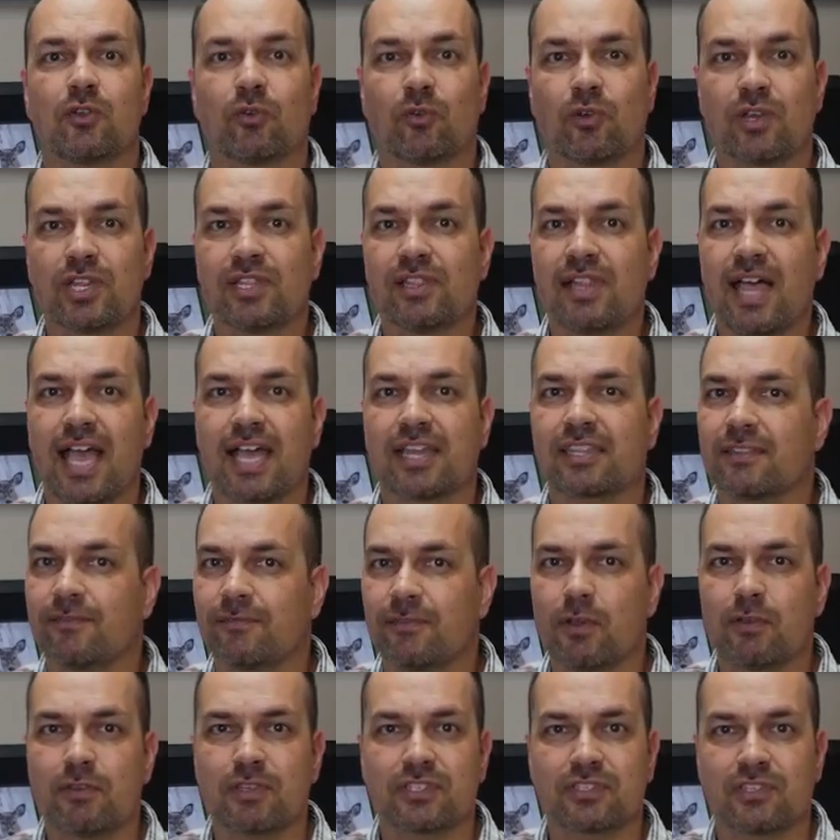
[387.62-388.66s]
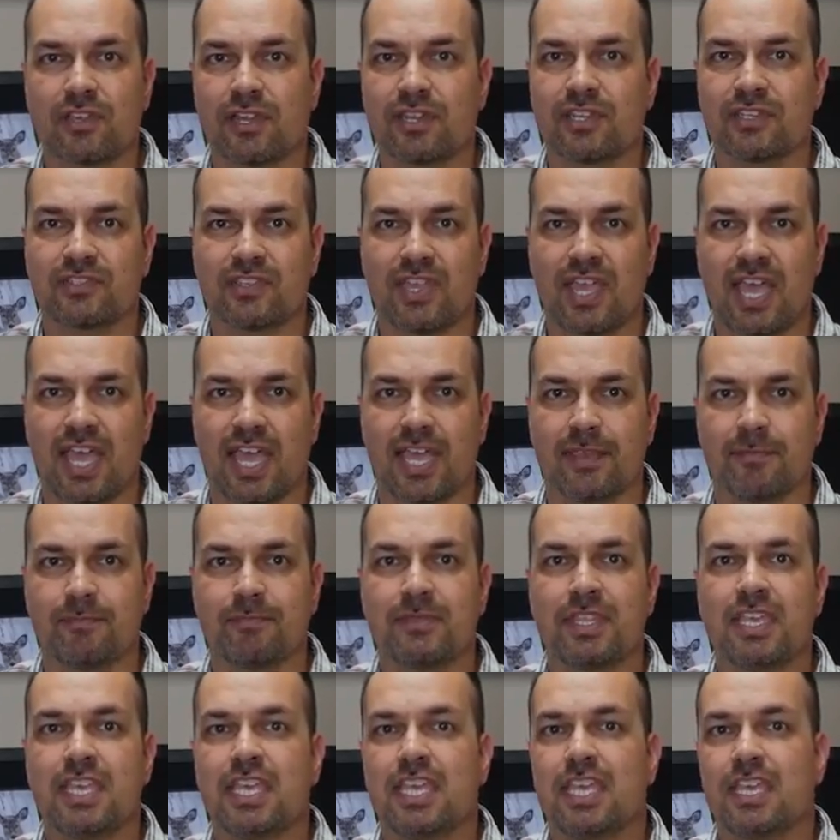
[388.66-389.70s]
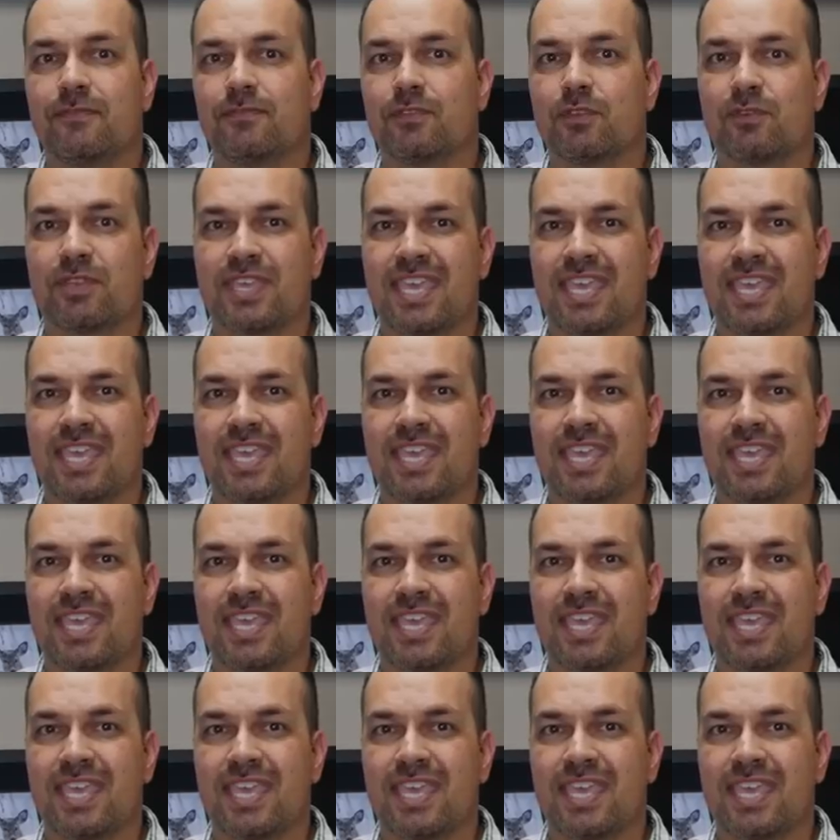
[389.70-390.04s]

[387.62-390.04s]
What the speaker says: relock the focus on his eye. If you